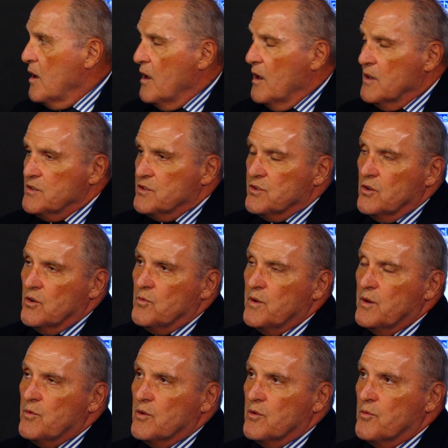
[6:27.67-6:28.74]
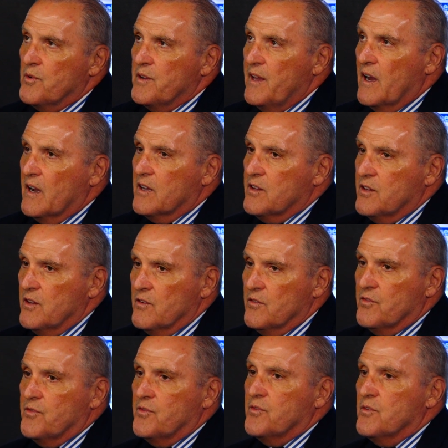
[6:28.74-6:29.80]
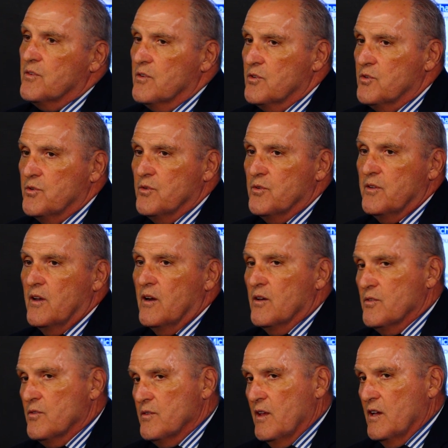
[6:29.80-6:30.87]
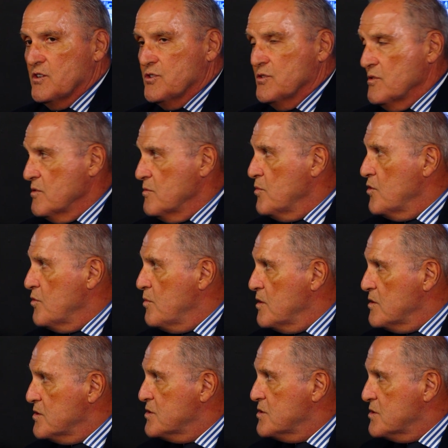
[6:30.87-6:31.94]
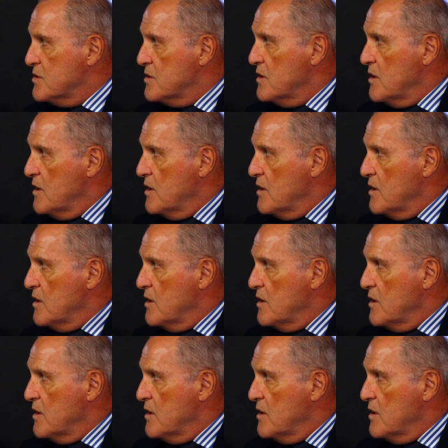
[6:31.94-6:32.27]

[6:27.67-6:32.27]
And so we were reactive to the other national movements